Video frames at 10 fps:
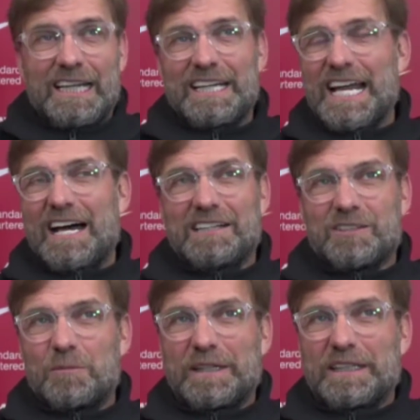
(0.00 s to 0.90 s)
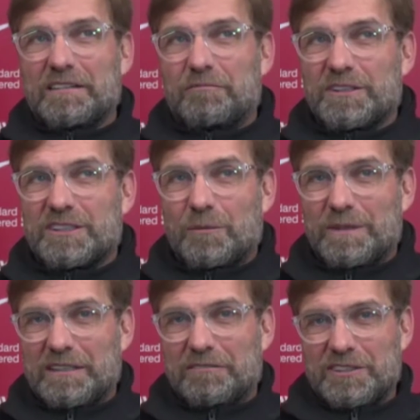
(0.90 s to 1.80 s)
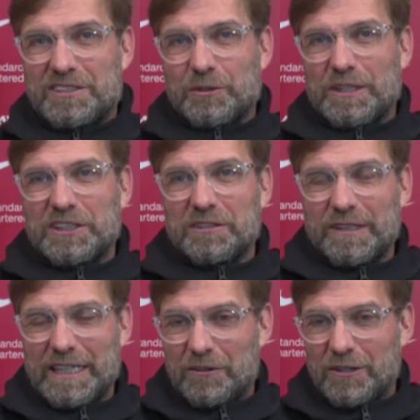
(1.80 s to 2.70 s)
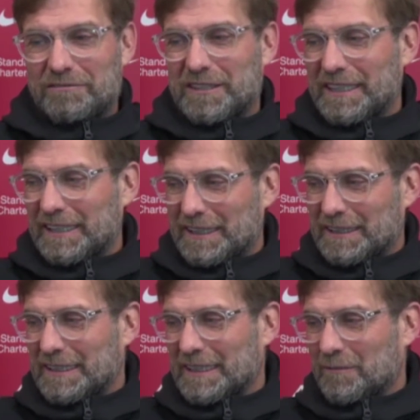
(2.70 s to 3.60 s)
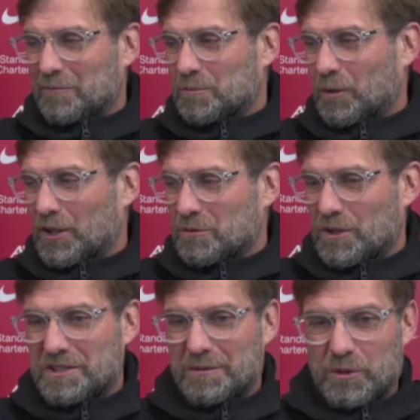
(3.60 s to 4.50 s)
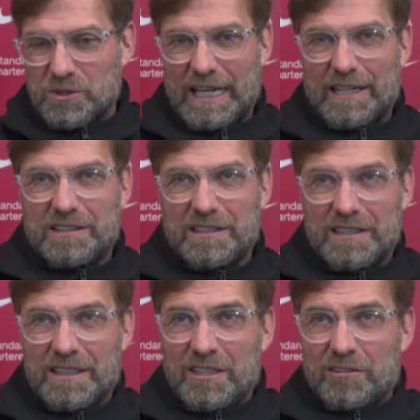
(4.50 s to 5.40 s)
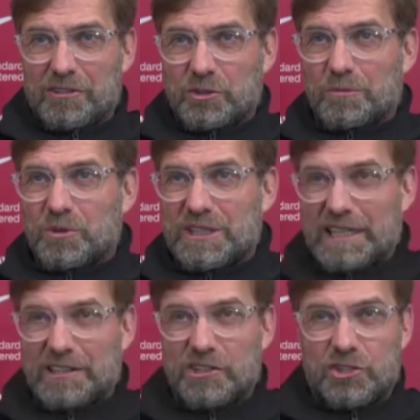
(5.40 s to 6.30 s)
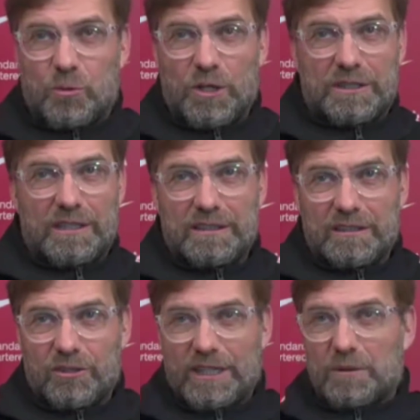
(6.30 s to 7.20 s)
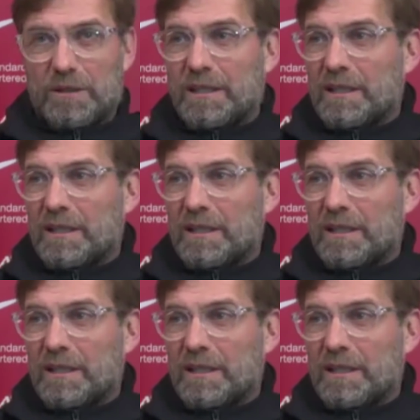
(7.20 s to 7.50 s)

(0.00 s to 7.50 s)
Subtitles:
Nah, it's completely different. It's a completely different situation. When I arrived here in England, Spurs was the most talented, for sure, most talented squad. That incredibly